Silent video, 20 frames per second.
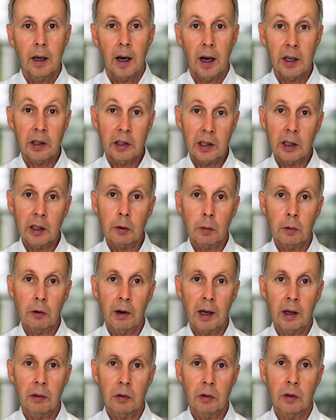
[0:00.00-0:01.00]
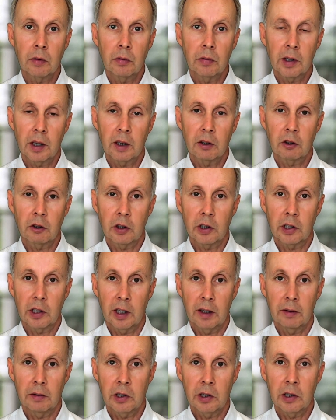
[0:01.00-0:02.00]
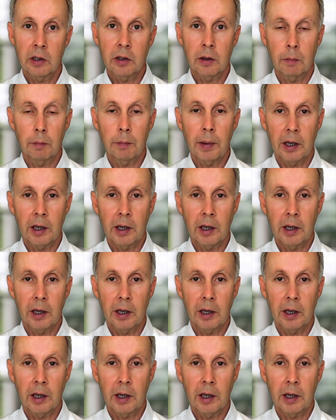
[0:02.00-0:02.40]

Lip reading: I set up Greg Vaughan Financial Services and